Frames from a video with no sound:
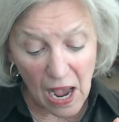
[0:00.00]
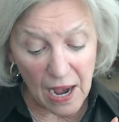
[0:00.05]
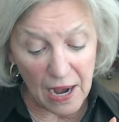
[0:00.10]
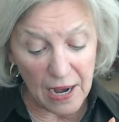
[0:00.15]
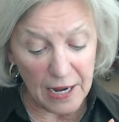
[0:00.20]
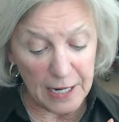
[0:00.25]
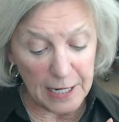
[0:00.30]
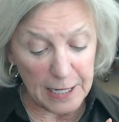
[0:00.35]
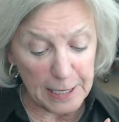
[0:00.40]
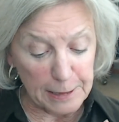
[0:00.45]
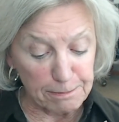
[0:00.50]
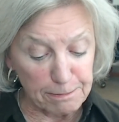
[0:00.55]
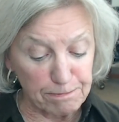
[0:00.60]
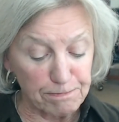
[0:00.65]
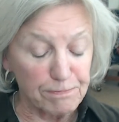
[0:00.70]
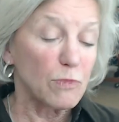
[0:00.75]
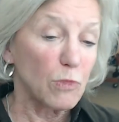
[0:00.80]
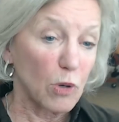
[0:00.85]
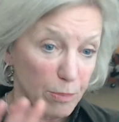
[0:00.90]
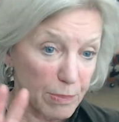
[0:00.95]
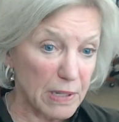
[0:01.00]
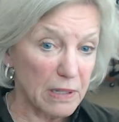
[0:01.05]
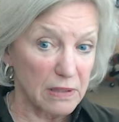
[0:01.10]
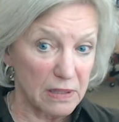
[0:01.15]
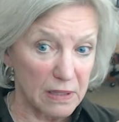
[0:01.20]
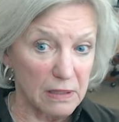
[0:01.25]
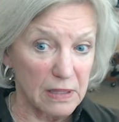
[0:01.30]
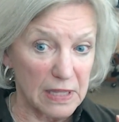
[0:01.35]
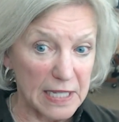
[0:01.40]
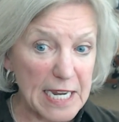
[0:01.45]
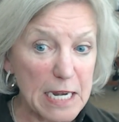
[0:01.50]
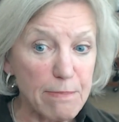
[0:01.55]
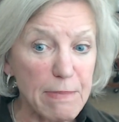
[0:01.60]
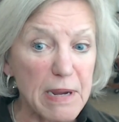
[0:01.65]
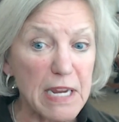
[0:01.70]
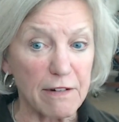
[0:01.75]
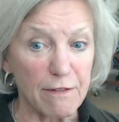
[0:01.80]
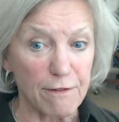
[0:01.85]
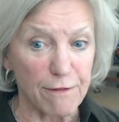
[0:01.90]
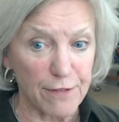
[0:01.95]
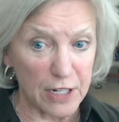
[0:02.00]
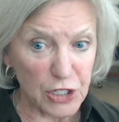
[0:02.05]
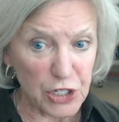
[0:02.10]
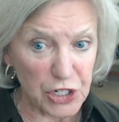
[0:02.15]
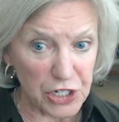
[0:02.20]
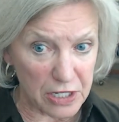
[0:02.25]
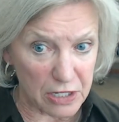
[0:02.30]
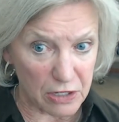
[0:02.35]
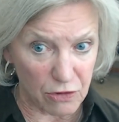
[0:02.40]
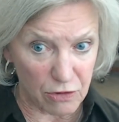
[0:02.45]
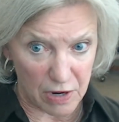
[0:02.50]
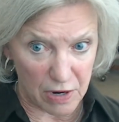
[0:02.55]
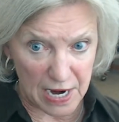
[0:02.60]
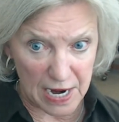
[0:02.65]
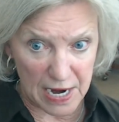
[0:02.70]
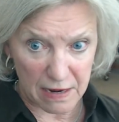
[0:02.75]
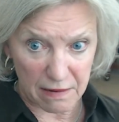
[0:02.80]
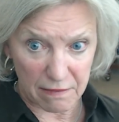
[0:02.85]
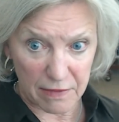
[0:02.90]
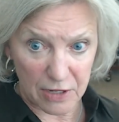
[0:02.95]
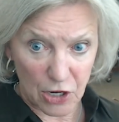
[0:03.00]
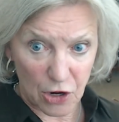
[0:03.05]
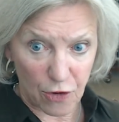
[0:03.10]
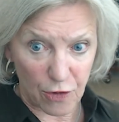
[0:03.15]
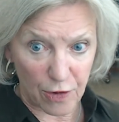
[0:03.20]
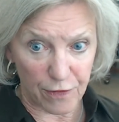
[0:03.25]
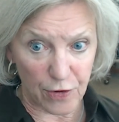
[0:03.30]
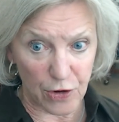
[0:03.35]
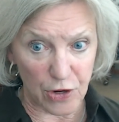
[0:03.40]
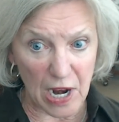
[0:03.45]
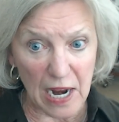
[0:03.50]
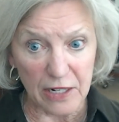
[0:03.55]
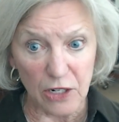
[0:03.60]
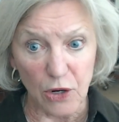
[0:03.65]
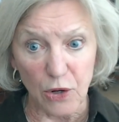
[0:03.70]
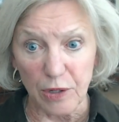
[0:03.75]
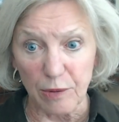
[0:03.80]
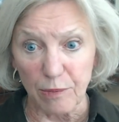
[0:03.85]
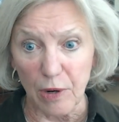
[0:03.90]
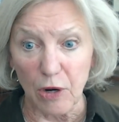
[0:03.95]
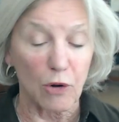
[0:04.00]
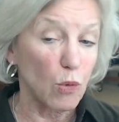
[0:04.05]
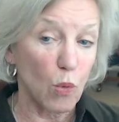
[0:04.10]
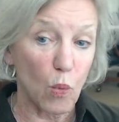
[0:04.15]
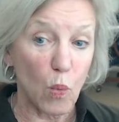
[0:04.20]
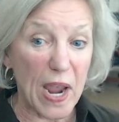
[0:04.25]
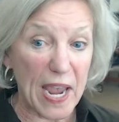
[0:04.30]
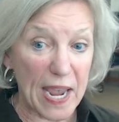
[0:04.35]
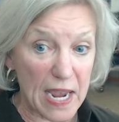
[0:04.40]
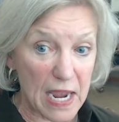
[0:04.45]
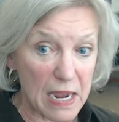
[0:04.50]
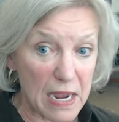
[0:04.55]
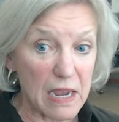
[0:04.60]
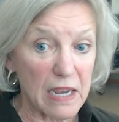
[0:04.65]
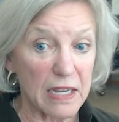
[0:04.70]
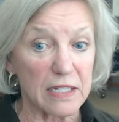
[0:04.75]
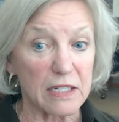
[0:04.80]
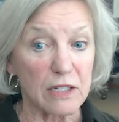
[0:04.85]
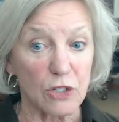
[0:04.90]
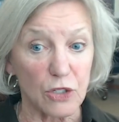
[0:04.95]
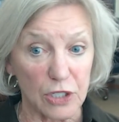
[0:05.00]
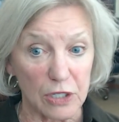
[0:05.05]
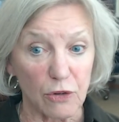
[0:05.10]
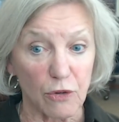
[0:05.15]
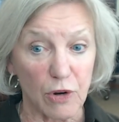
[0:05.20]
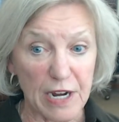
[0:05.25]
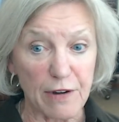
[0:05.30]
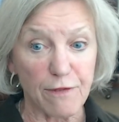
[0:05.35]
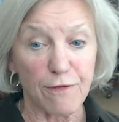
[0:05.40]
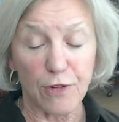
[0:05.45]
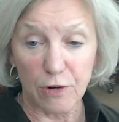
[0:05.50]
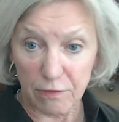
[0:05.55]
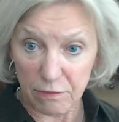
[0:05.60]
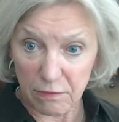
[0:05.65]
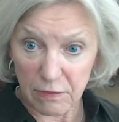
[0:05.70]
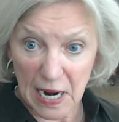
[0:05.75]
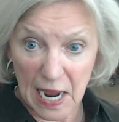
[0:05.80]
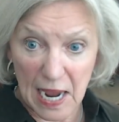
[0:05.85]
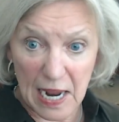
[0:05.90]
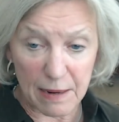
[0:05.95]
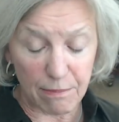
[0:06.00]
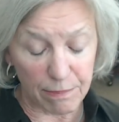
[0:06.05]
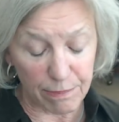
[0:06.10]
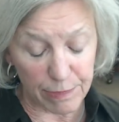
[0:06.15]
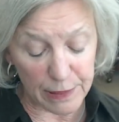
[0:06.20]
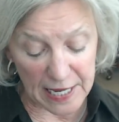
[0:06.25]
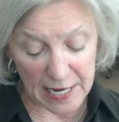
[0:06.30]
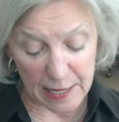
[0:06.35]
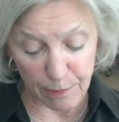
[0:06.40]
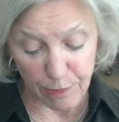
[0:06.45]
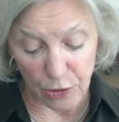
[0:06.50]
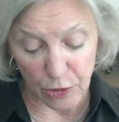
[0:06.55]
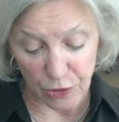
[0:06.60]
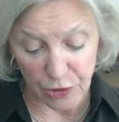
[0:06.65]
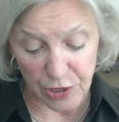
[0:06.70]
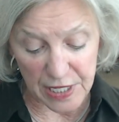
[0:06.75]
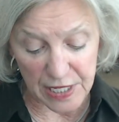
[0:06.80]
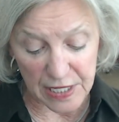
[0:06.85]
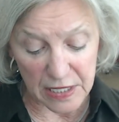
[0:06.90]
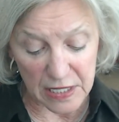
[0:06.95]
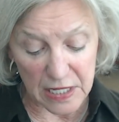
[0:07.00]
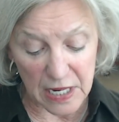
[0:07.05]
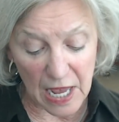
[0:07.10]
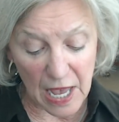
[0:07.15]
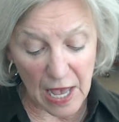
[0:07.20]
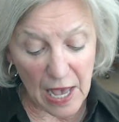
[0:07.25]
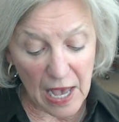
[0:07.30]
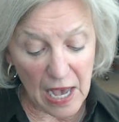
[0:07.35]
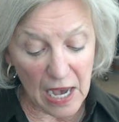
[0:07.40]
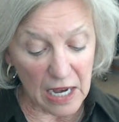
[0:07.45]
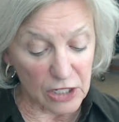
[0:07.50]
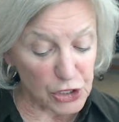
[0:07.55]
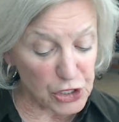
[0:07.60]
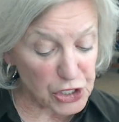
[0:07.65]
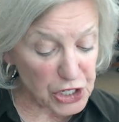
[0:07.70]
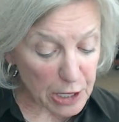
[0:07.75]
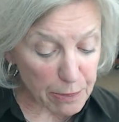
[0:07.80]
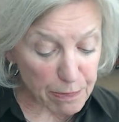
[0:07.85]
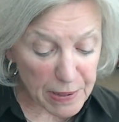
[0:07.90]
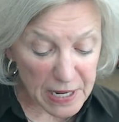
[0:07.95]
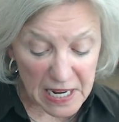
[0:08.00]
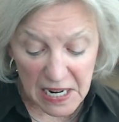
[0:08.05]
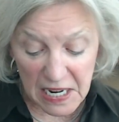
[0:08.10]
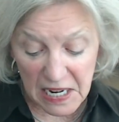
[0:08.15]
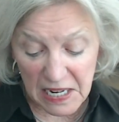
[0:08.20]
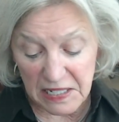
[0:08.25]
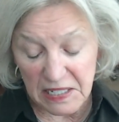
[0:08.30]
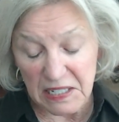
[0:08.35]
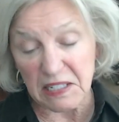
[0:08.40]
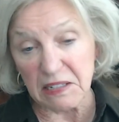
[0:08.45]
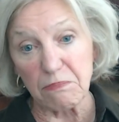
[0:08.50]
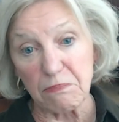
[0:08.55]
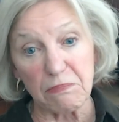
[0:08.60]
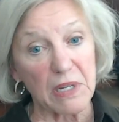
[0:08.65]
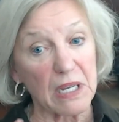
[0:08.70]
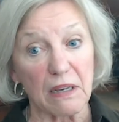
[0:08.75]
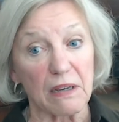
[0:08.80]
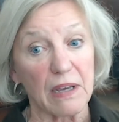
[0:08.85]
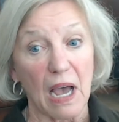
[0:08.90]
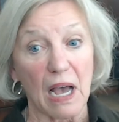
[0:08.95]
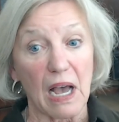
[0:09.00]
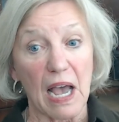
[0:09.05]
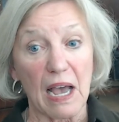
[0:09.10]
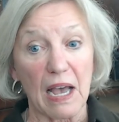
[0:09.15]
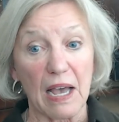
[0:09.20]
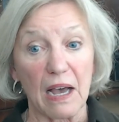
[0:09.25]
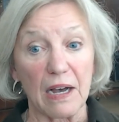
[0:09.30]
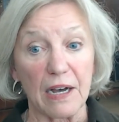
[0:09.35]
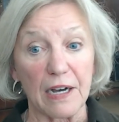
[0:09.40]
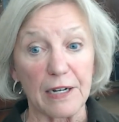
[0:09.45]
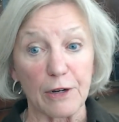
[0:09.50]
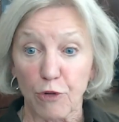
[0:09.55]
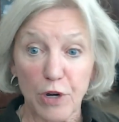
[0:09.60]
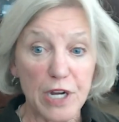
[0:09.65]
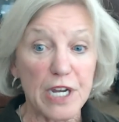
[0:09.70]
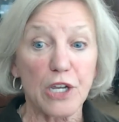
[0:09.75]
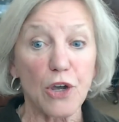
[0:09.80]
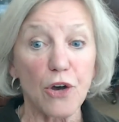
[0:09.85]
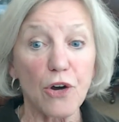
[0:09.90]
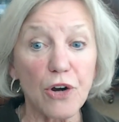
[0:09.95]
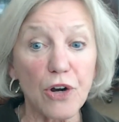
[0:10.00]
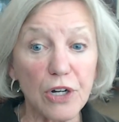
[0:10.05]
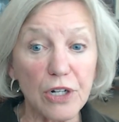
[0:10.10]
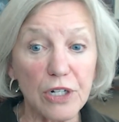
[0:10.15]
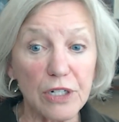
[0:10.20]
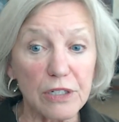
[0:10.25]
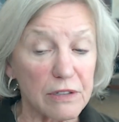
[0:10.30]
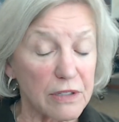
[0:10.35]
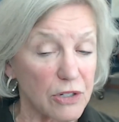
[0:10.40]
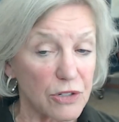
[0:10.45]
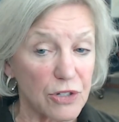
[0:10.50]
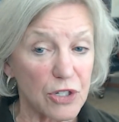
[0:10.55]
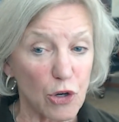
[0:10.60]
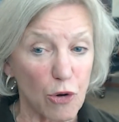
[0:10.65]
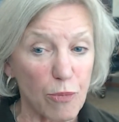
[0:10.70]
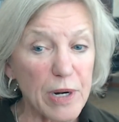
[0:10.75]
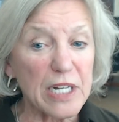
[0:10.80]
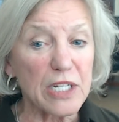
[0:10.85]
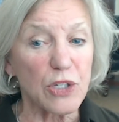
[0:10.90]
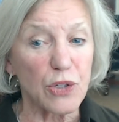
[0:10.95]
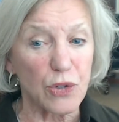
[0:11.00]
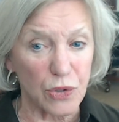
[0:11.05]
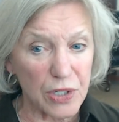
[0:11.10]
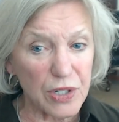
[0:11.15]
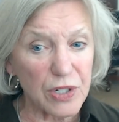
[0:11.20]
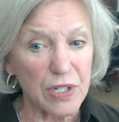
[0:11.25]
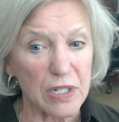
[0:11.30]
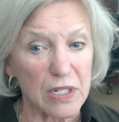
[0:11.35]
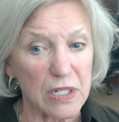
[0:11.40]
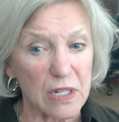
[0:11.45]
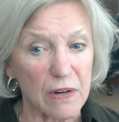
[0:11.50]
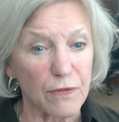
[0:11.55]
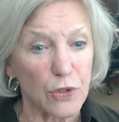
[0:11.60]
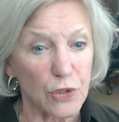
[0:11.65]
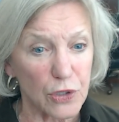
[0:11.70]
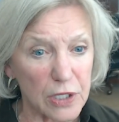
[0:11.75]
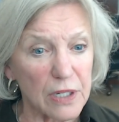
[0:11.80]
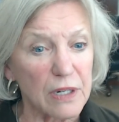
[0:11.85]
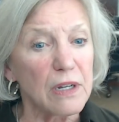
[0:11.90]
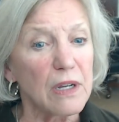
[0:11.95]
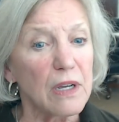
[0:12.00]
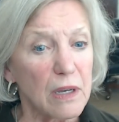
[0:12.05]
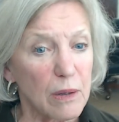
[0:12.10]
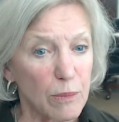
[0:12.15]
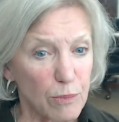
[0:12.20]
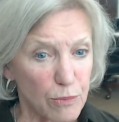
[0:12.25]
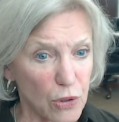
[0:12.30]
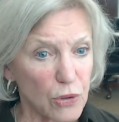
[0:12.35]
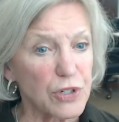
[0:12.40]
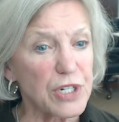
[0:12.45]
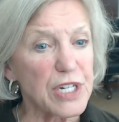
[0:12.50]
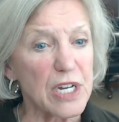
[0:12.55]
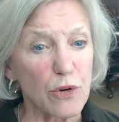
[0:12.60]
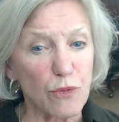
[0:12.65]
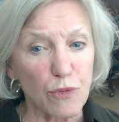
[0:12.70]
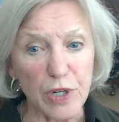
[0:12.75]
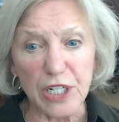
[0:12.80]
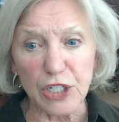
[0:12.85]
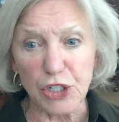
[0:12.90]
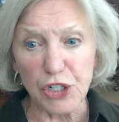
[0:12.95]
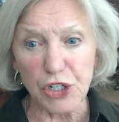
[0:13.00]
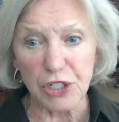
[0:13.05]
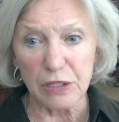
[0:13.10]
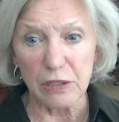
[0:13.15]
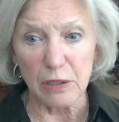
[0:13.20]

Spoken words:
lean meat and fish is great. If you're not going, or whey is great for non-plant proteins. Chickpeas, Greek yogurt. There's so many sources of good protein-rich